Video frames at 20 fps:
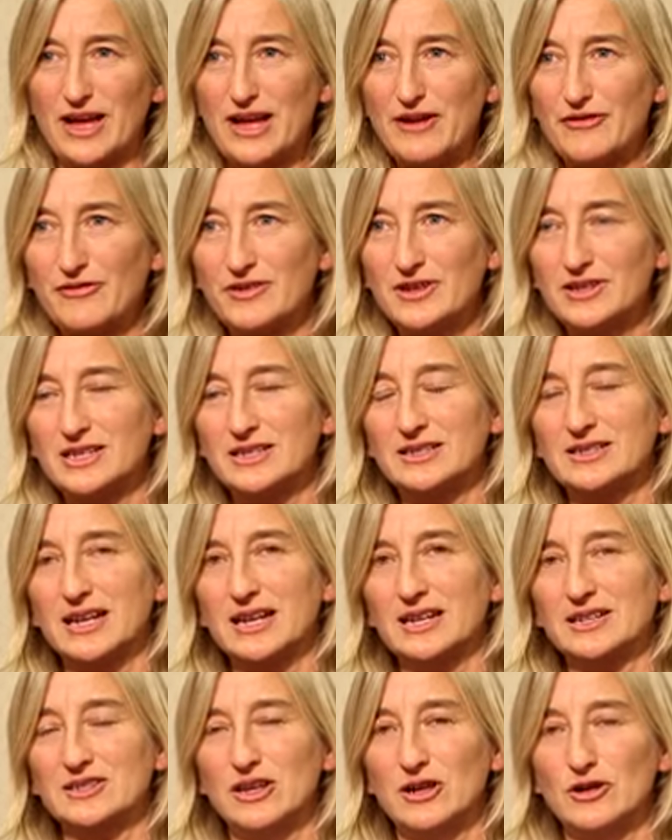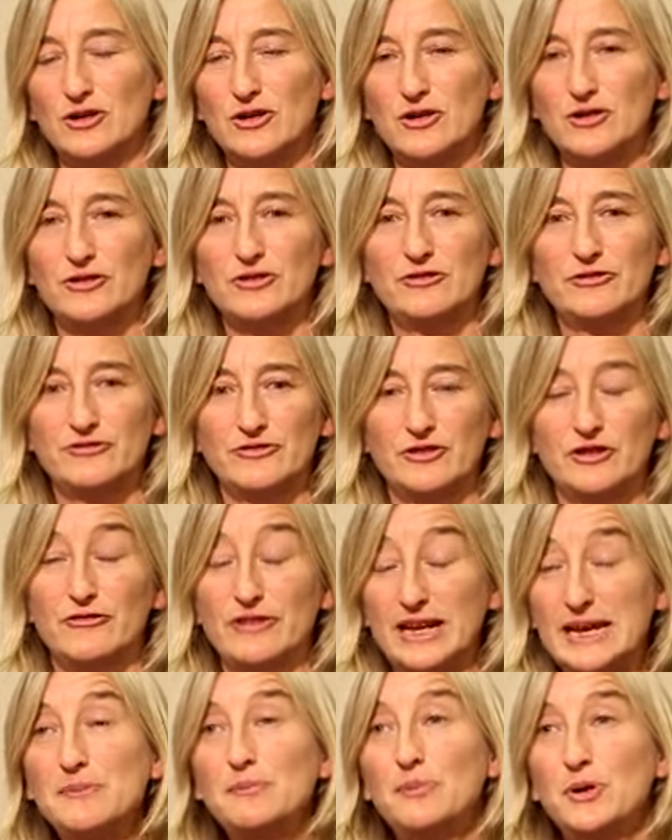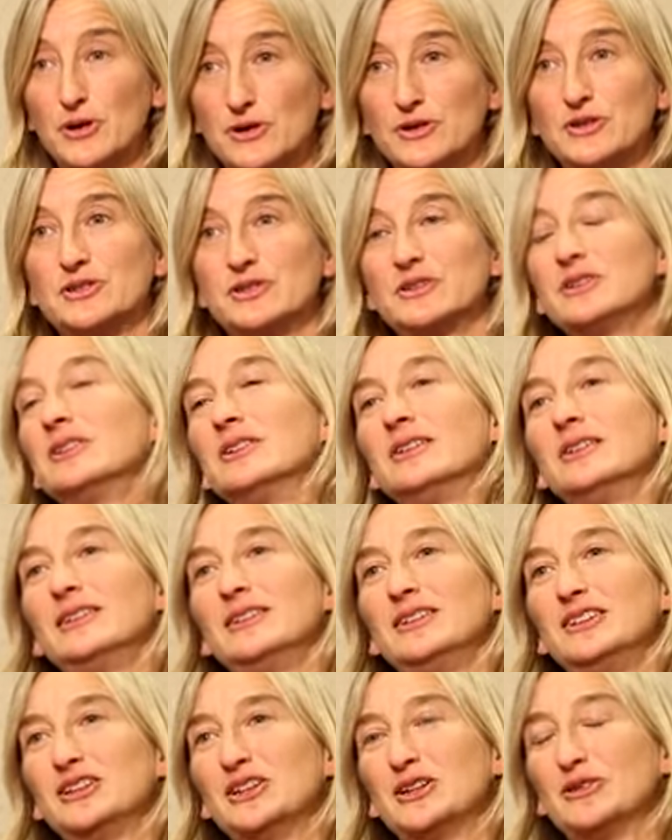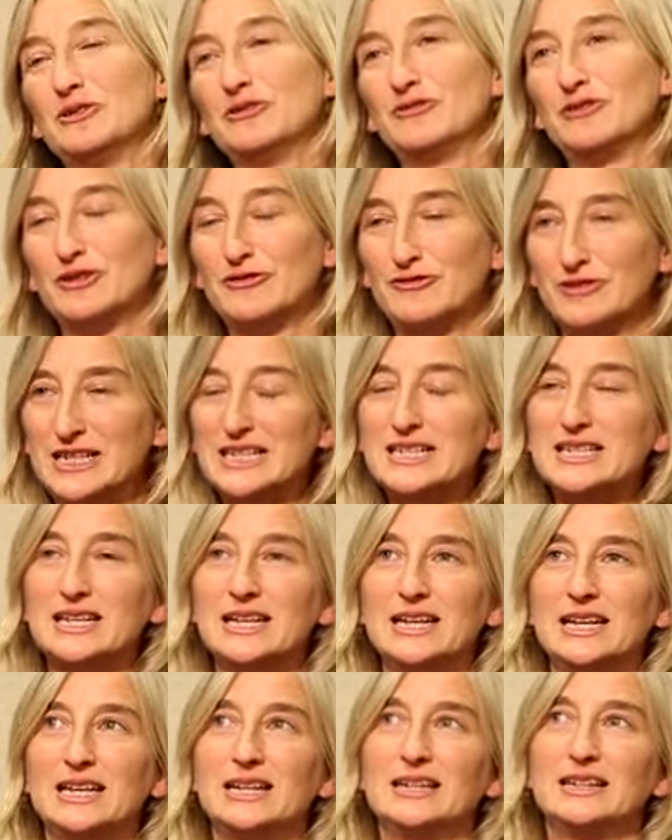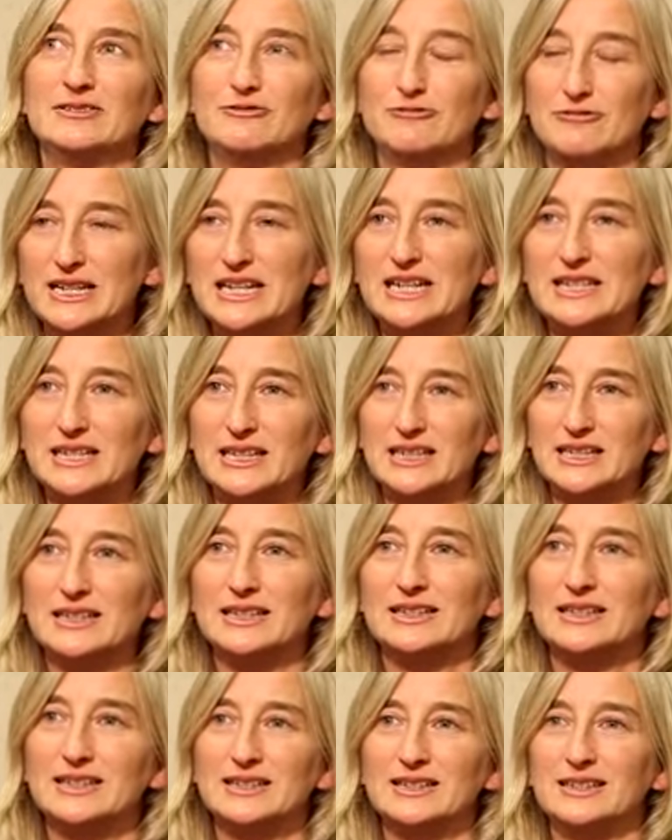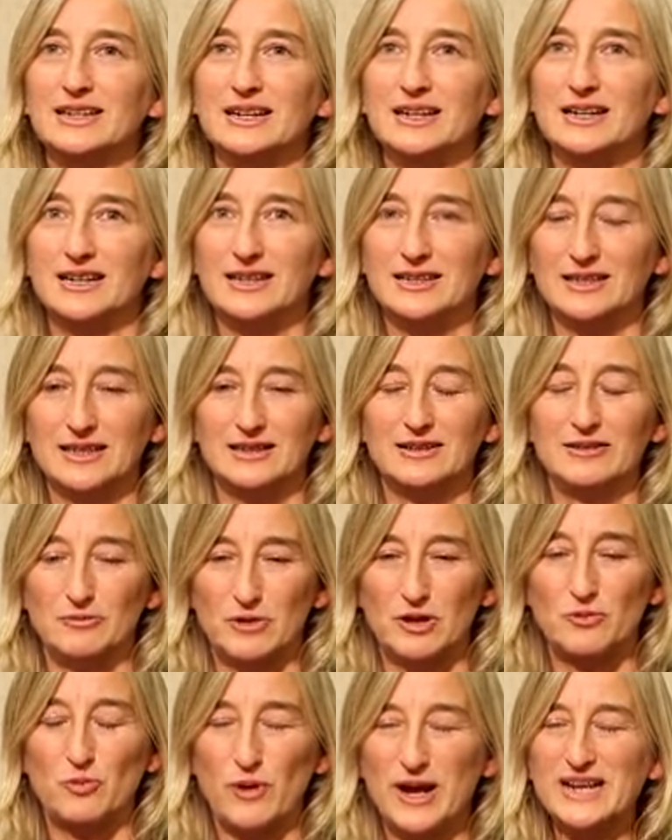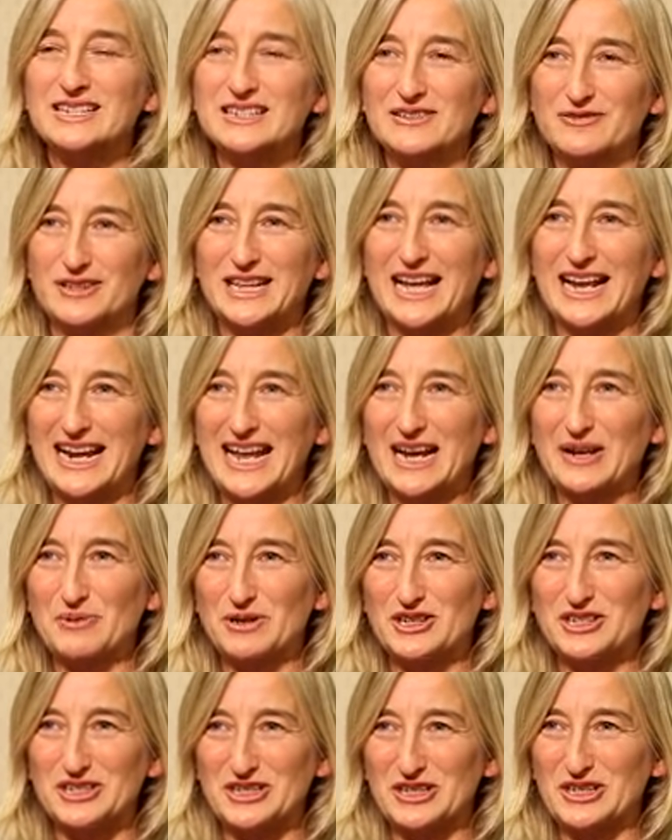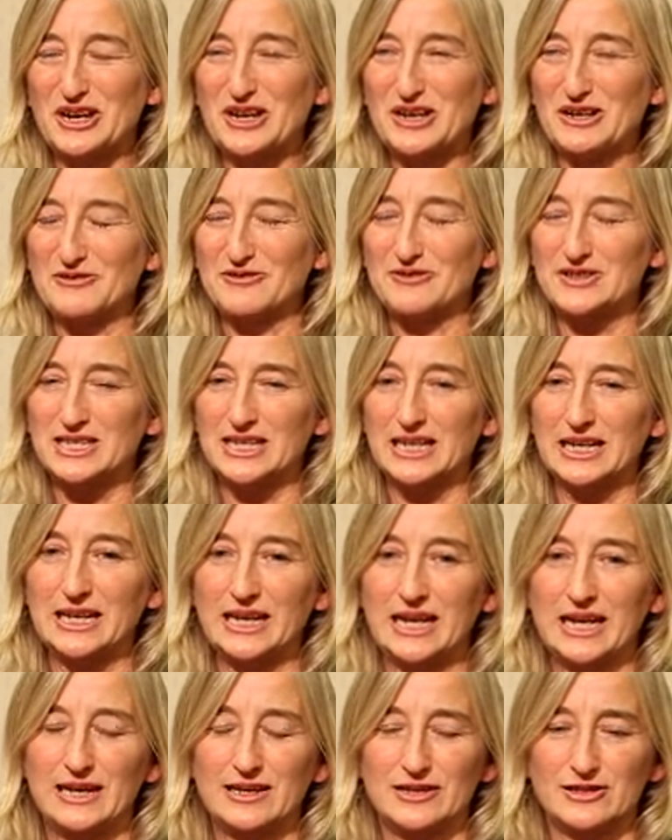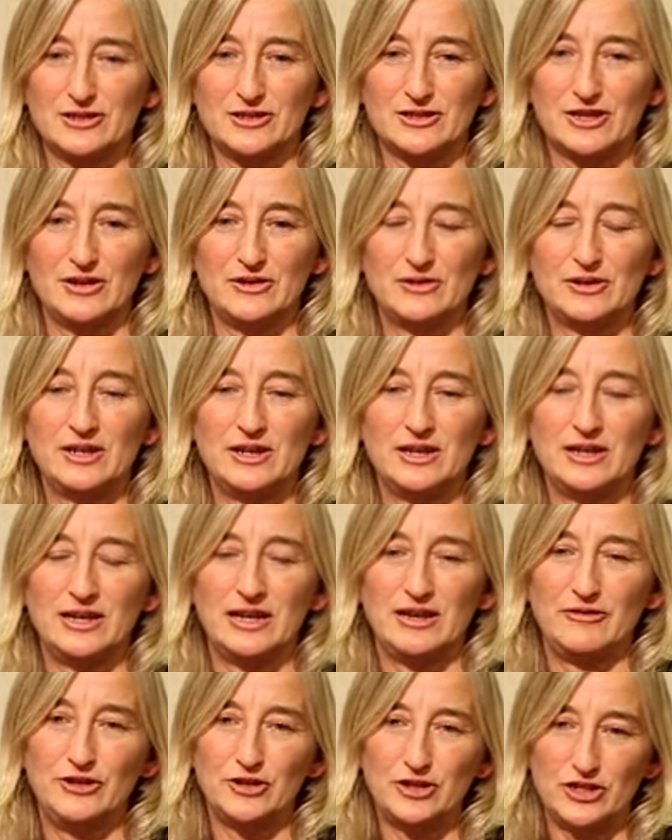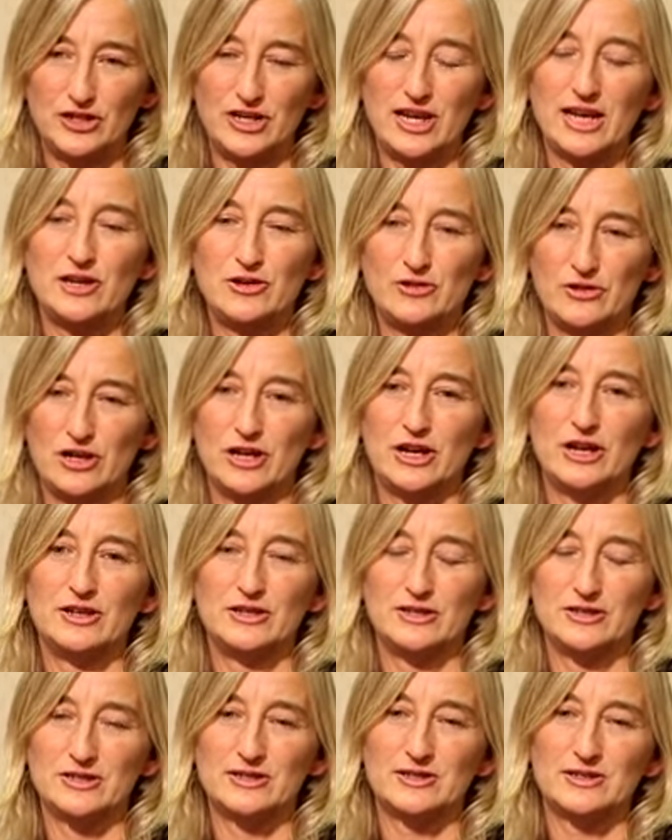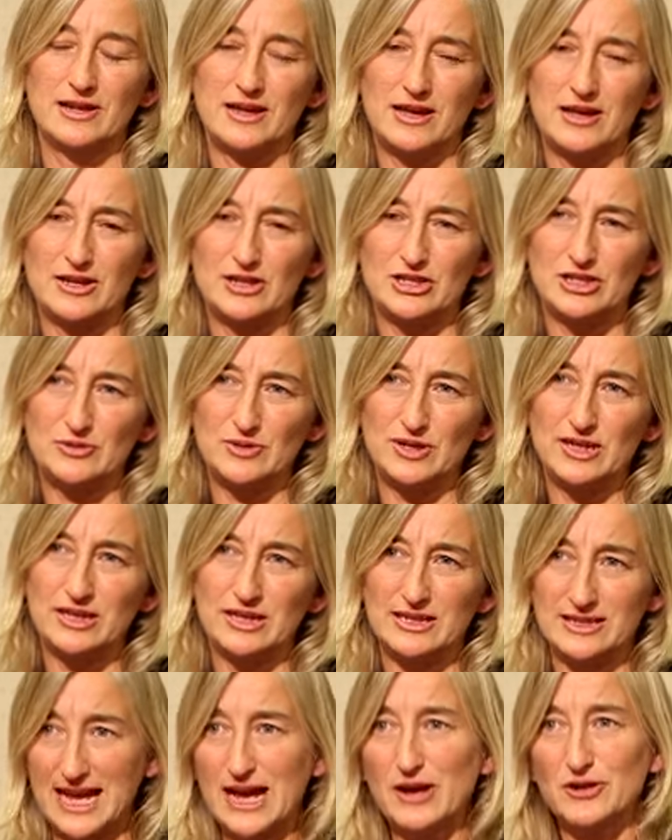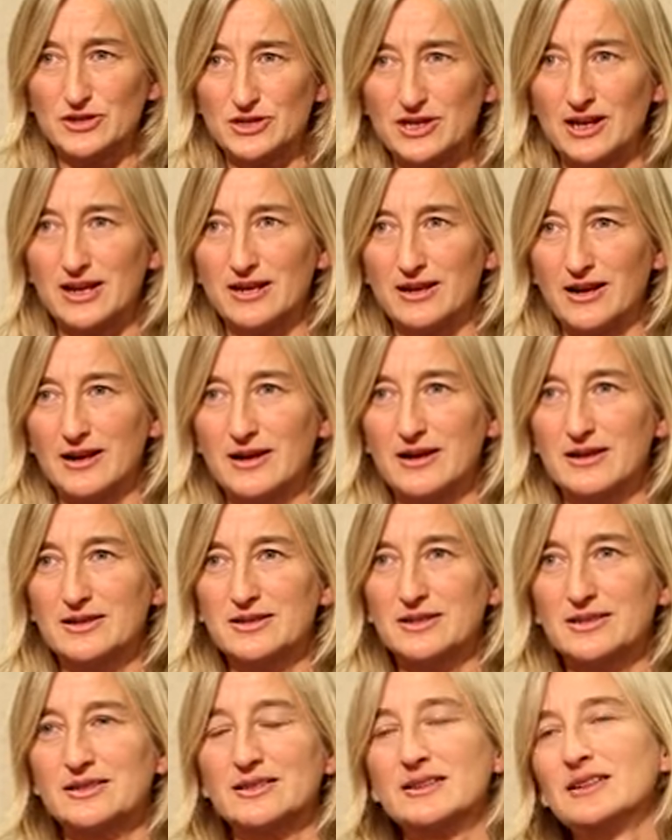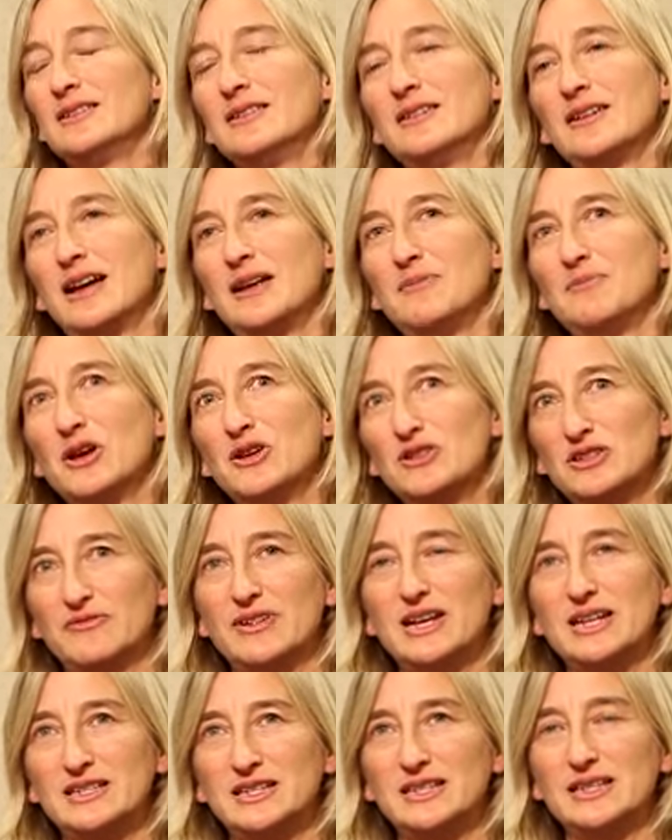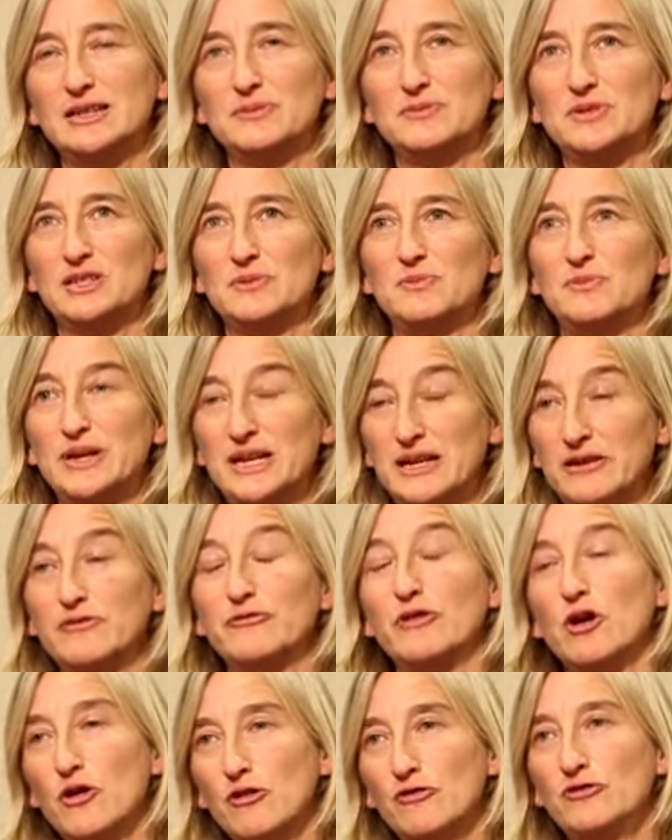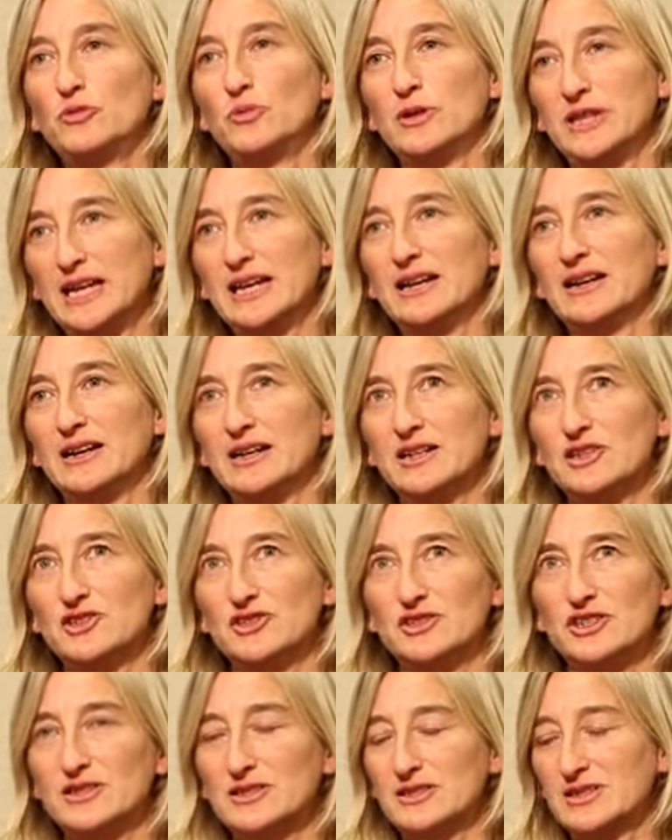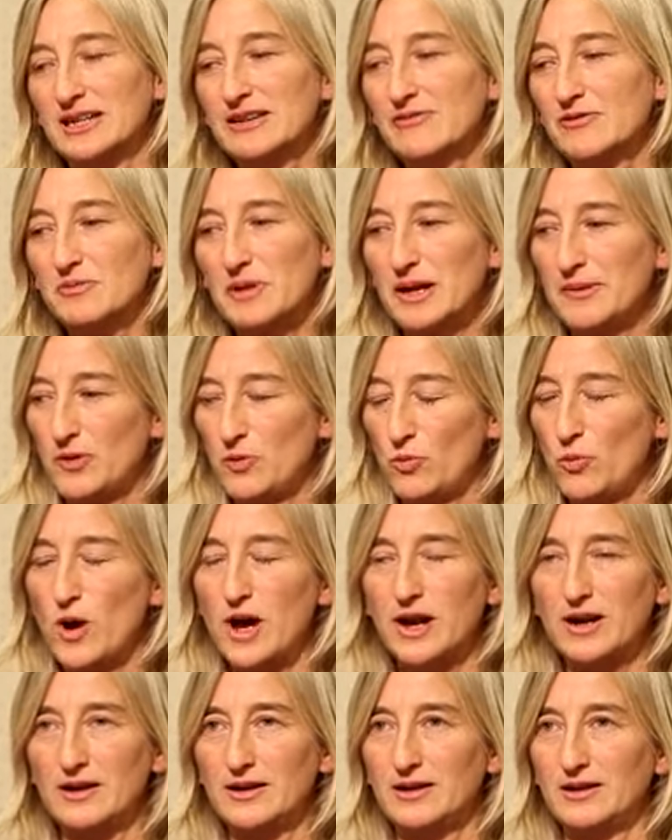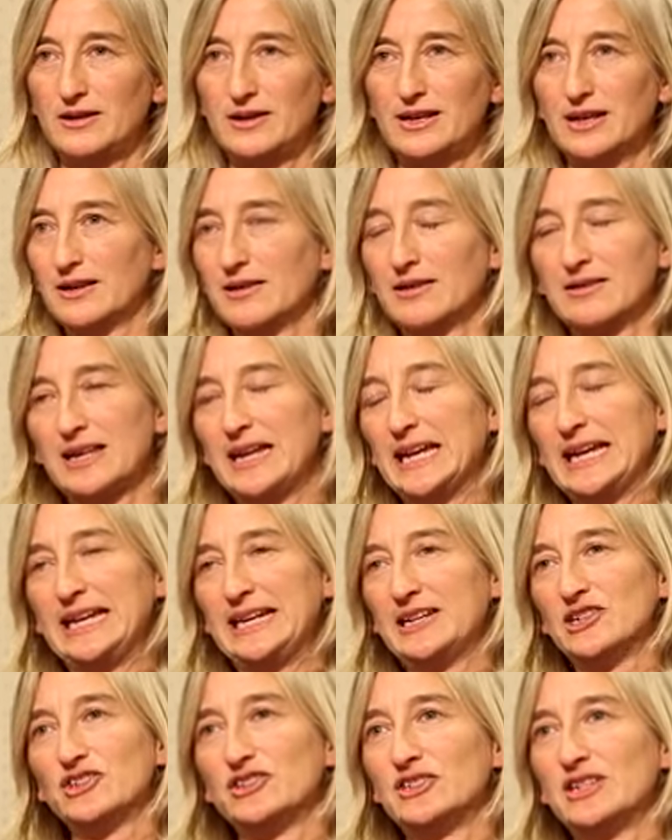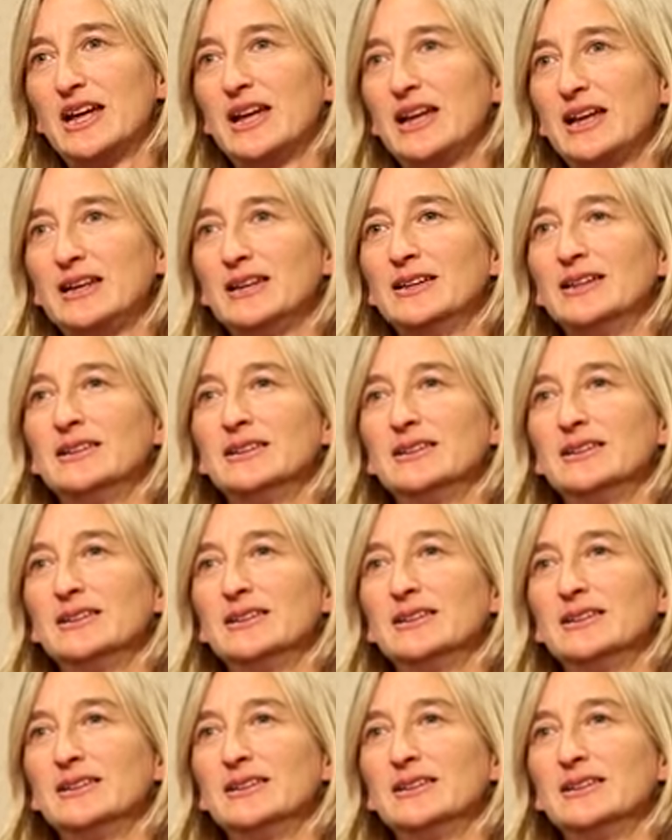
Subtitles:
effort, it takes a lot of input, you know, of listening and reading, and waiting for that language to kind of sink in. So if you can get your learners doing things outside class and motivating them to be involved with English, just even maybe one little thing each day,